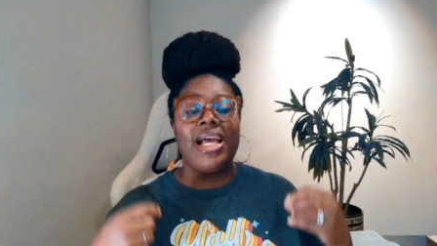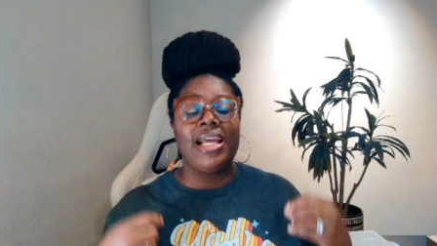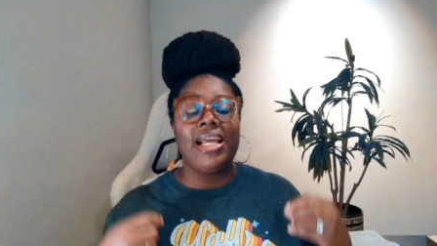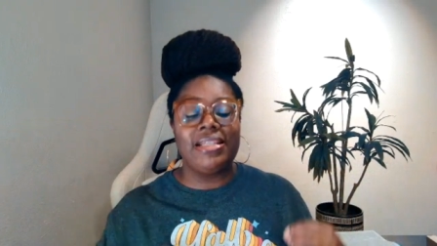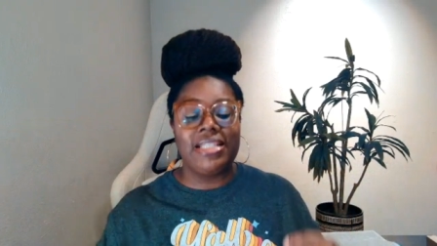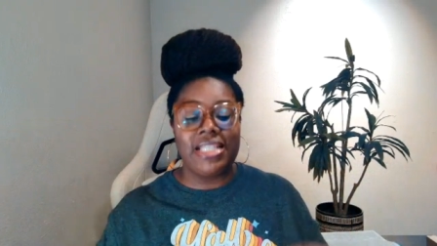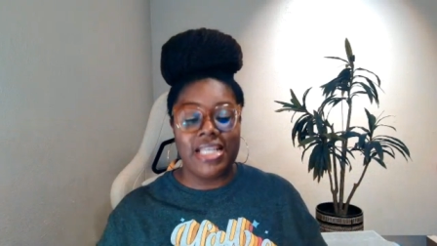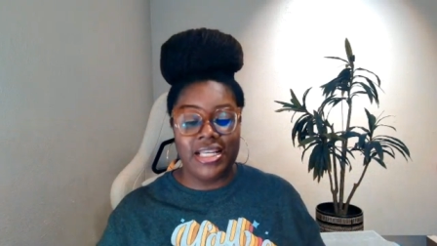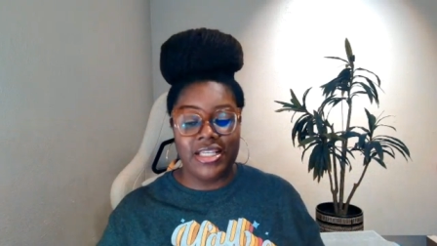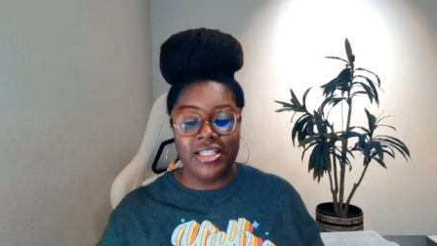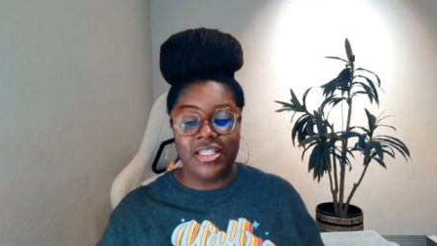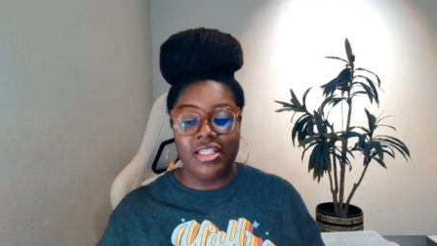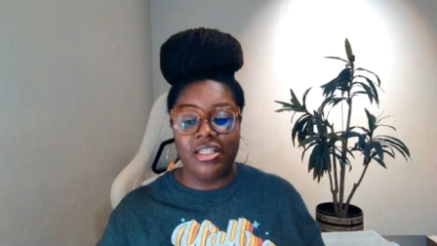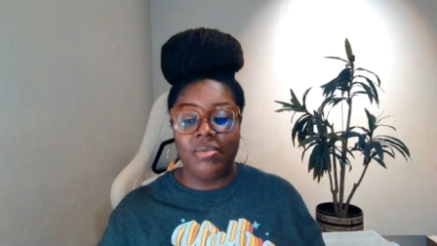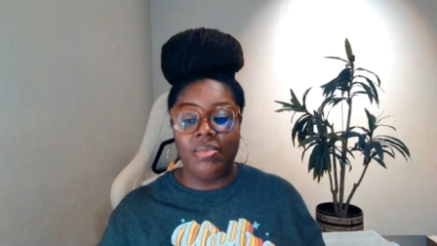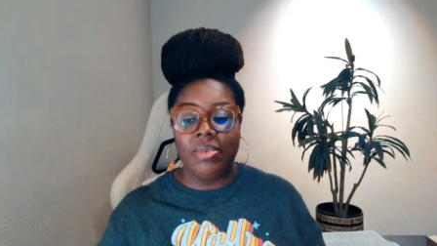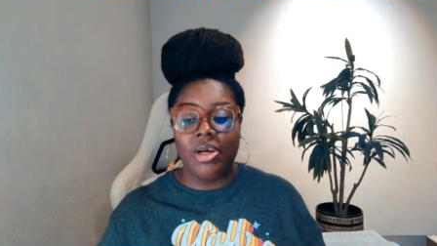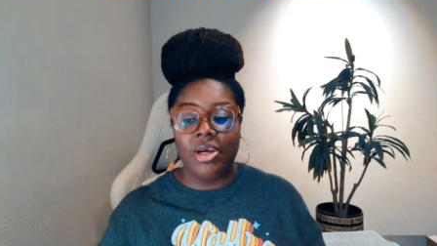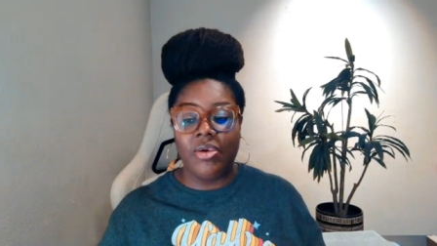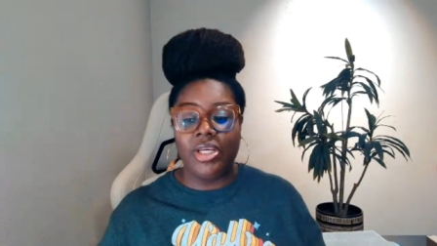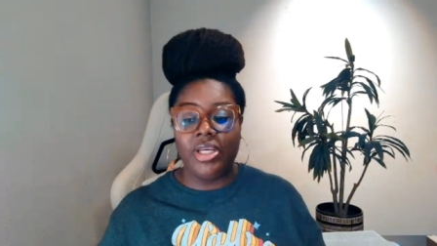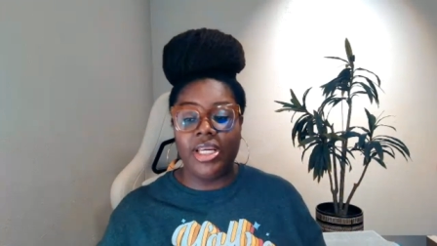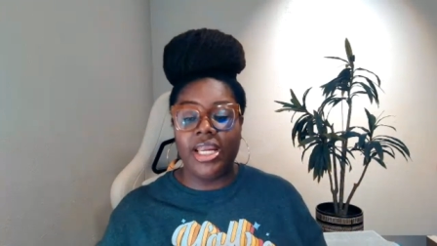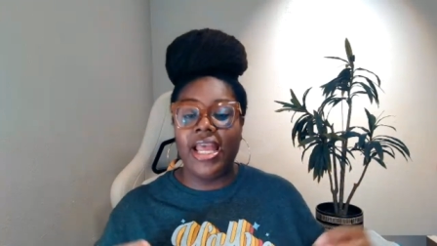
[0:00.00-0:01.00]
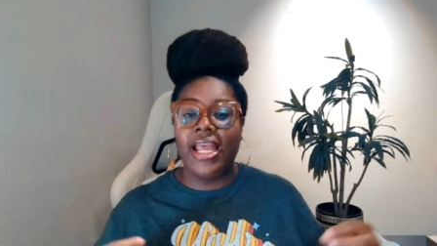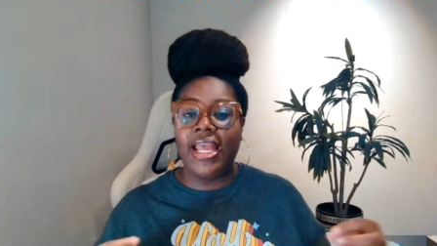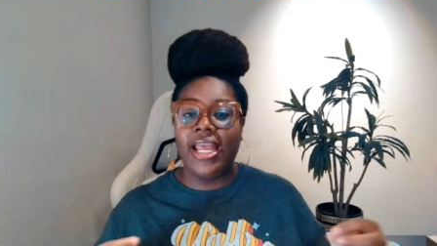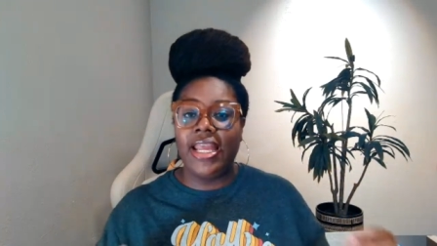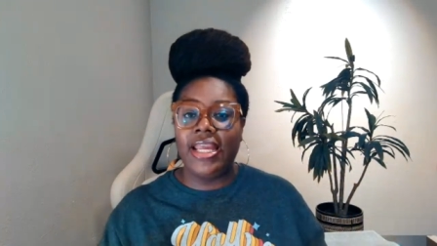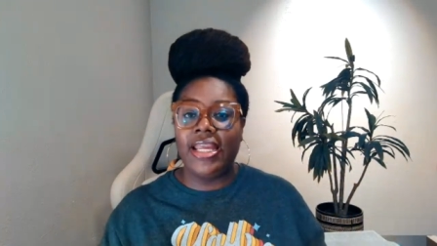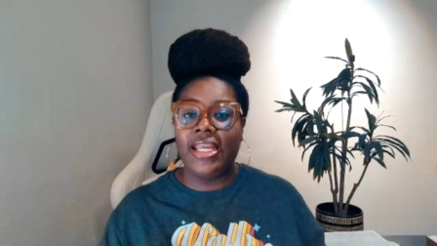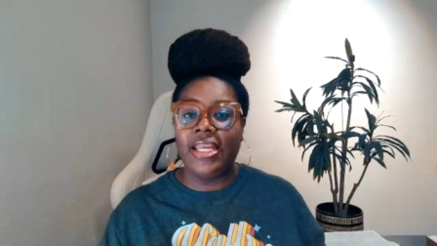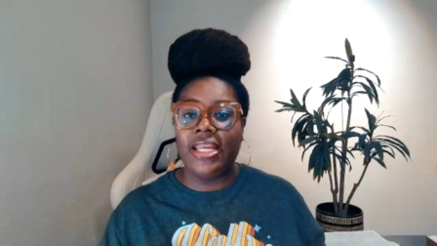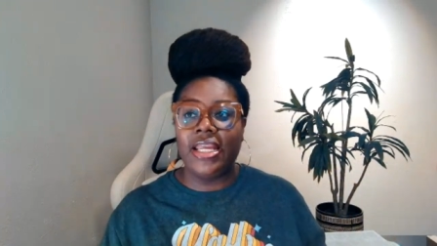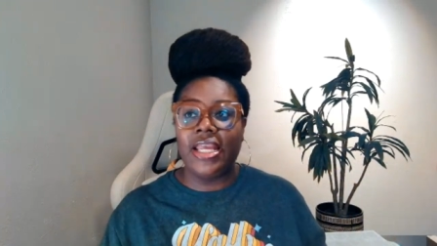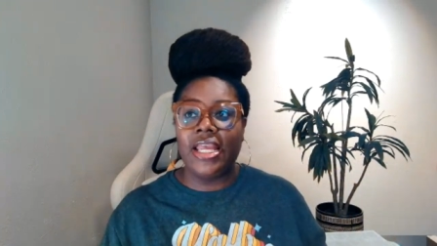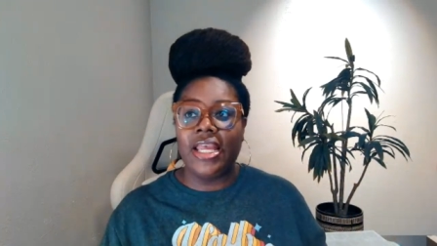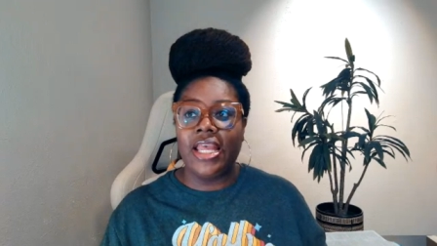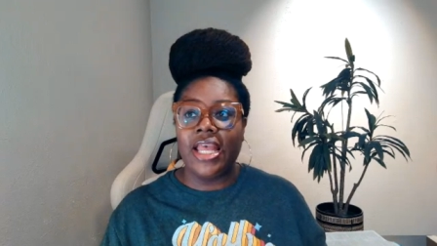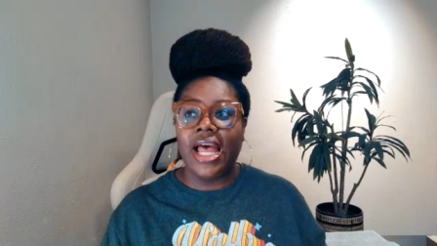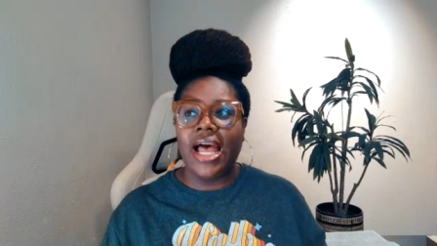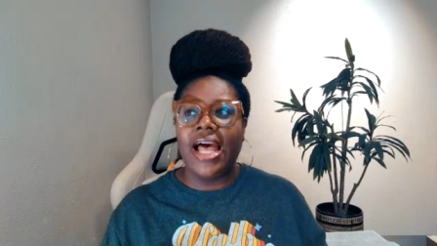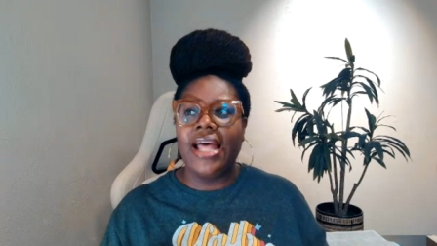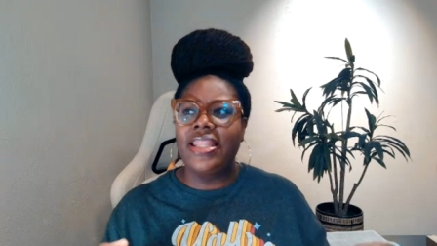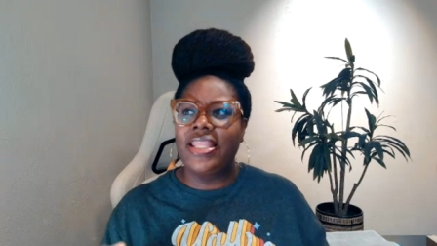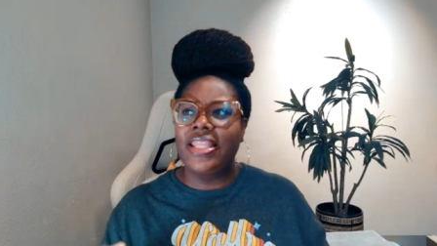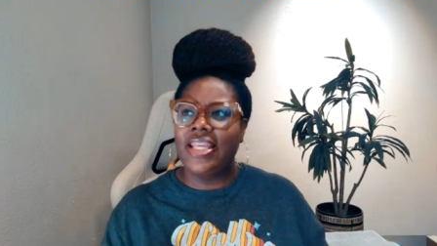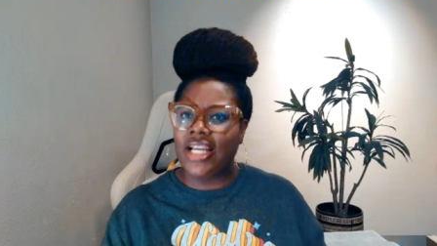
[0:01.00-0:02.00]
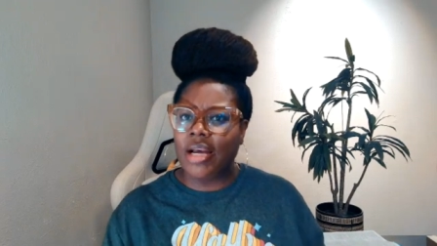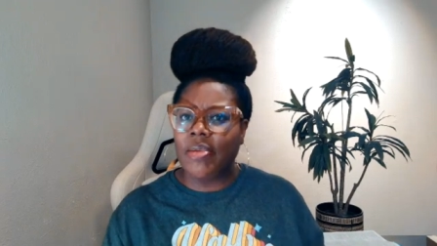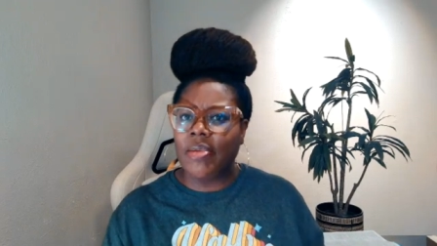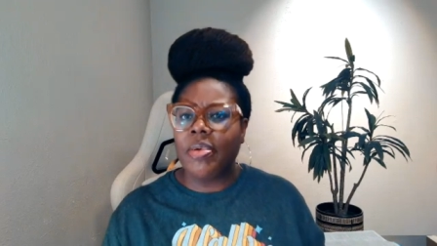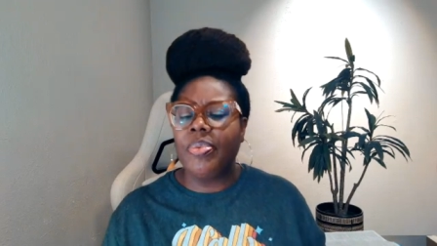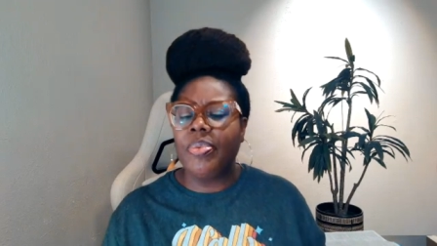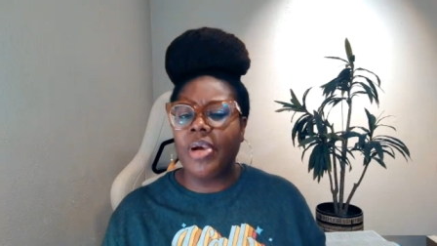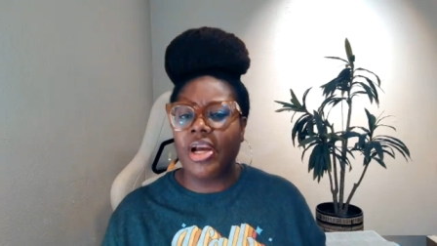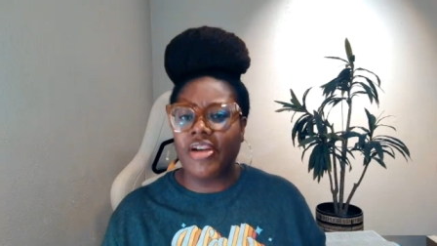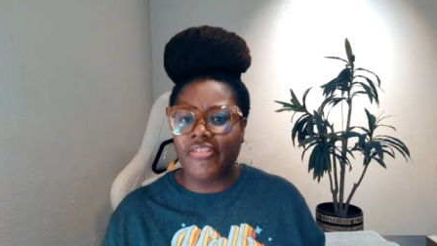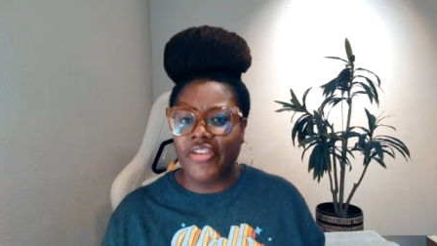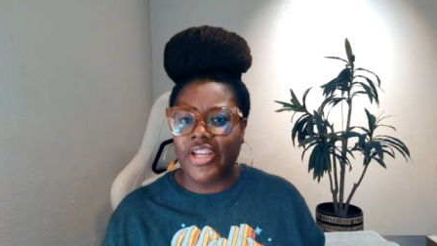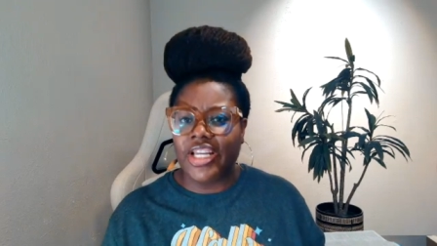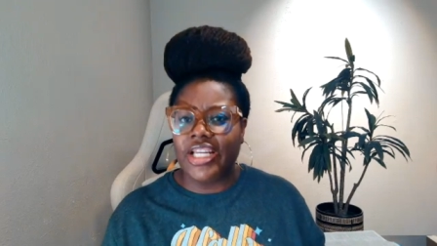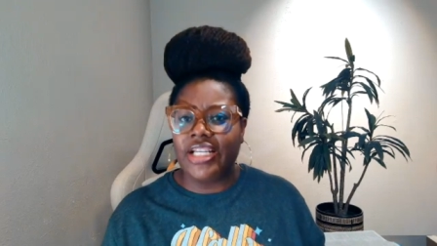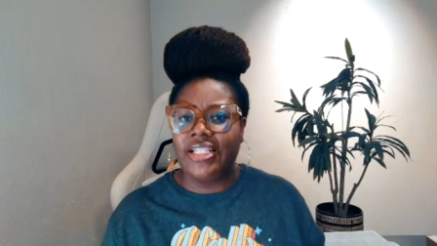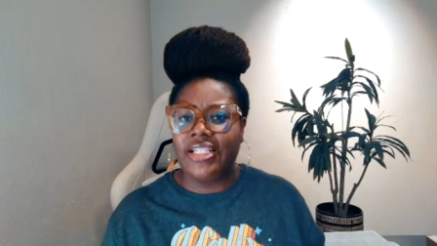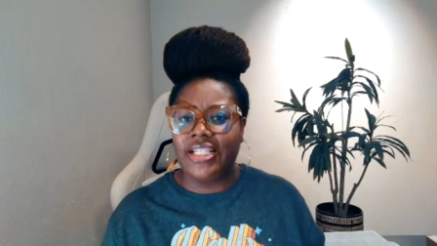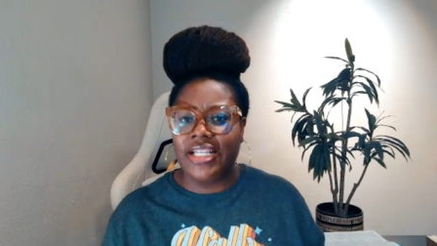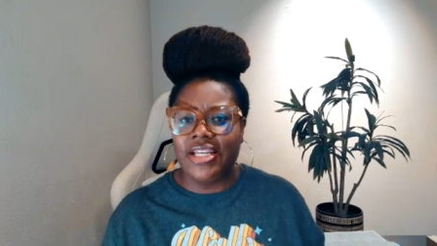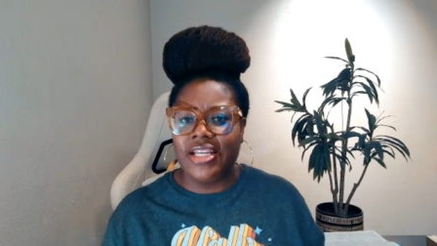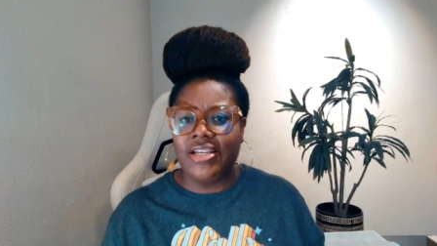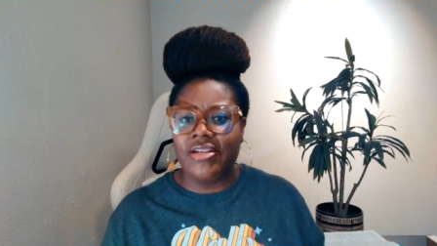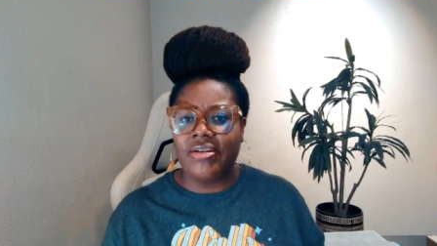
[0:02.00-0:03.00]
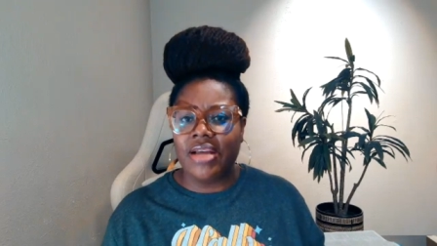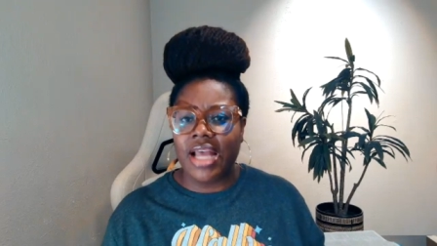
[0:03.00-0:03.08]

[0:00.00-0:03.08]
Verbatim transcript: testimony hey I think I'm a prophetic seer.